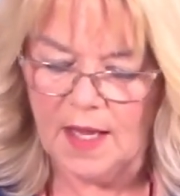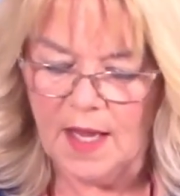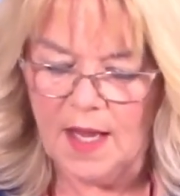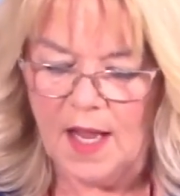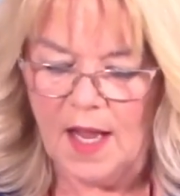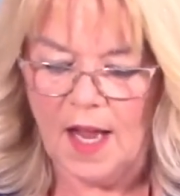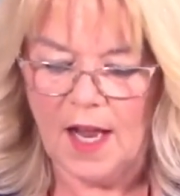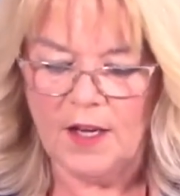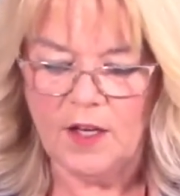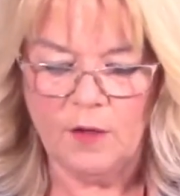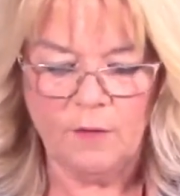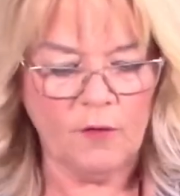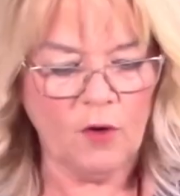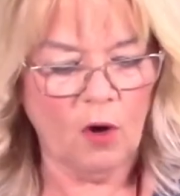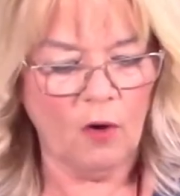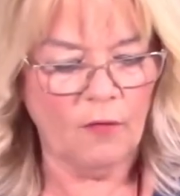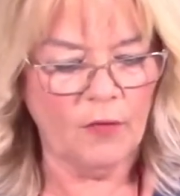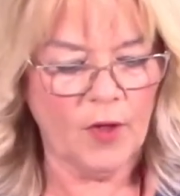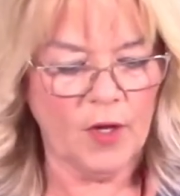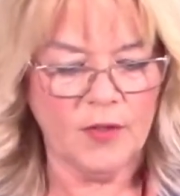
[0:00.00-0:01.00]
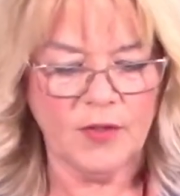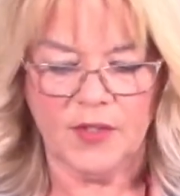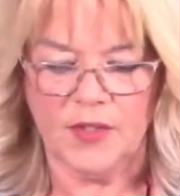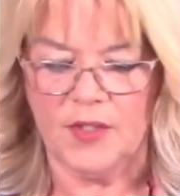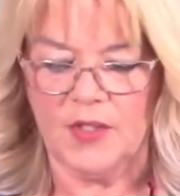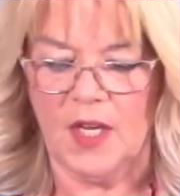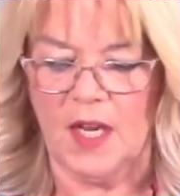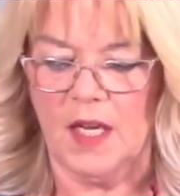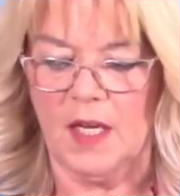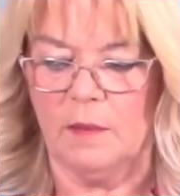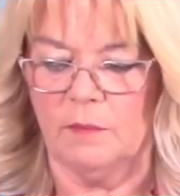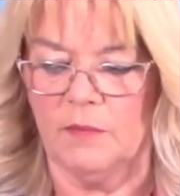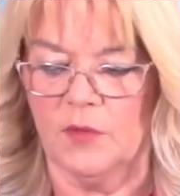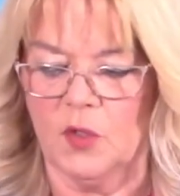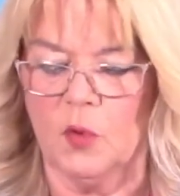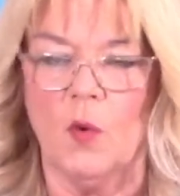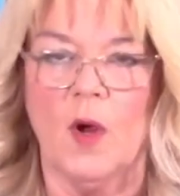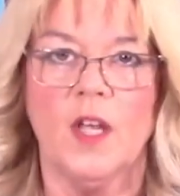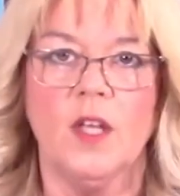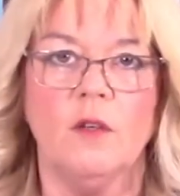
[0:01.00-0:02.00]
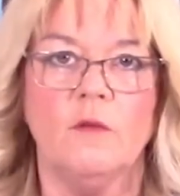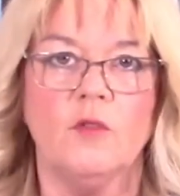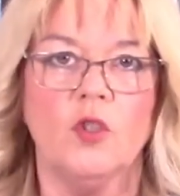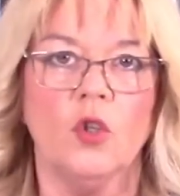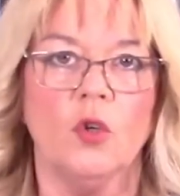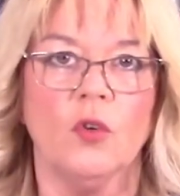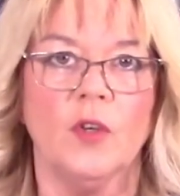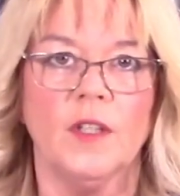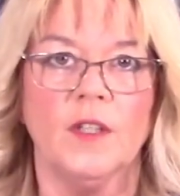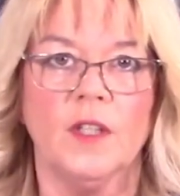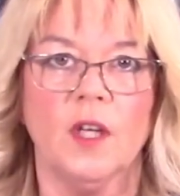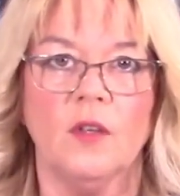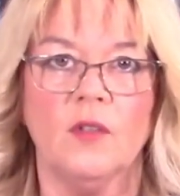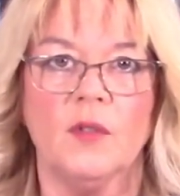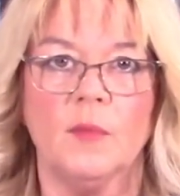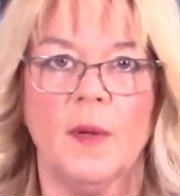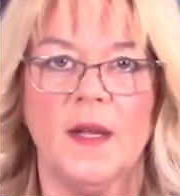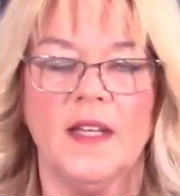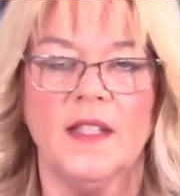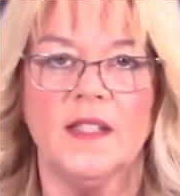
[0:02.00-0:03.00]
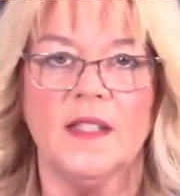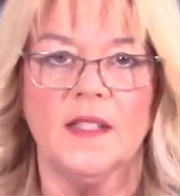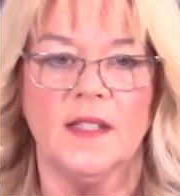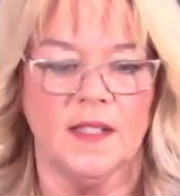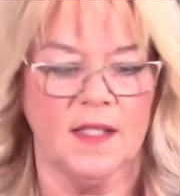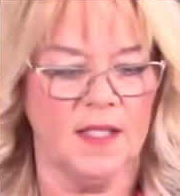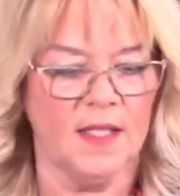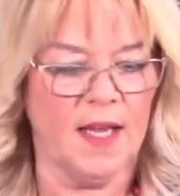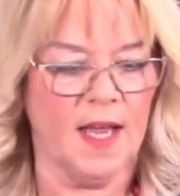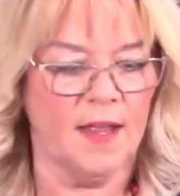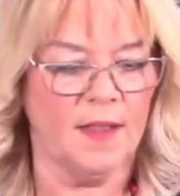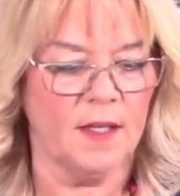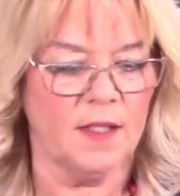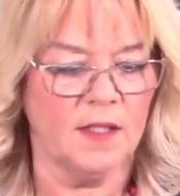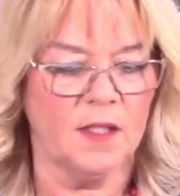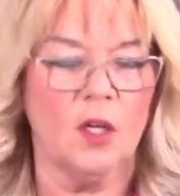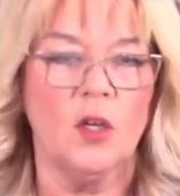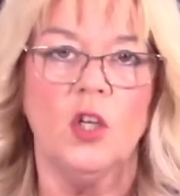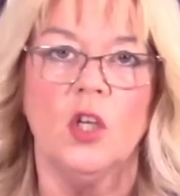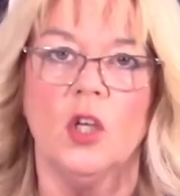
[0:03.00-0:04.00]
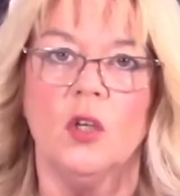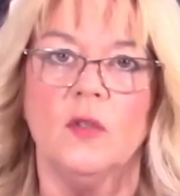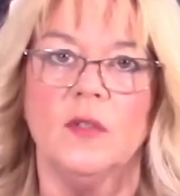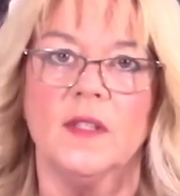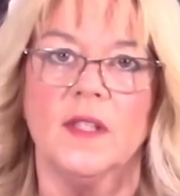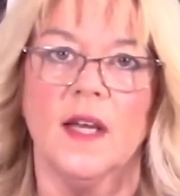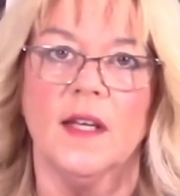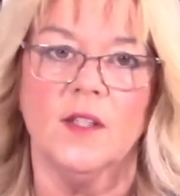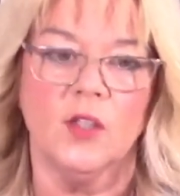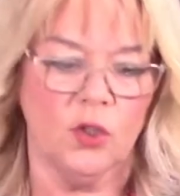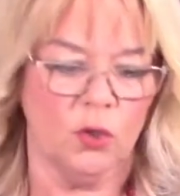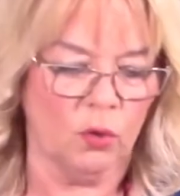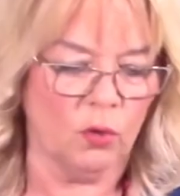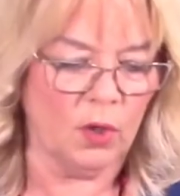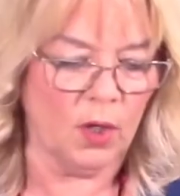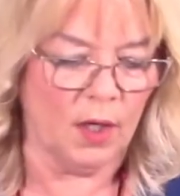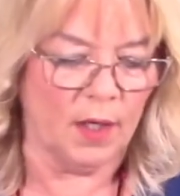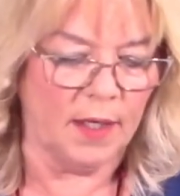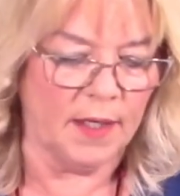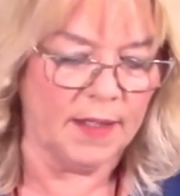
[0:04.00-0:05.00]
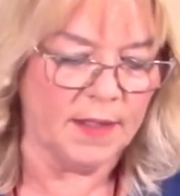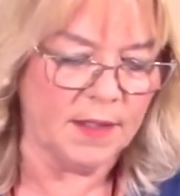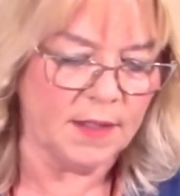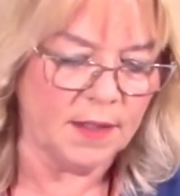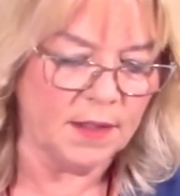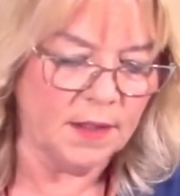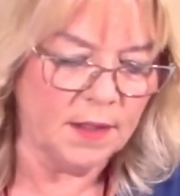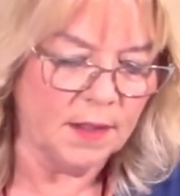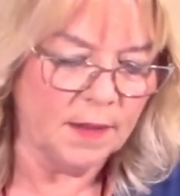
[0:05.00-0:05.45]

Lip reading: And you've got those seams where you've joined those pieces together, so use that as your guide.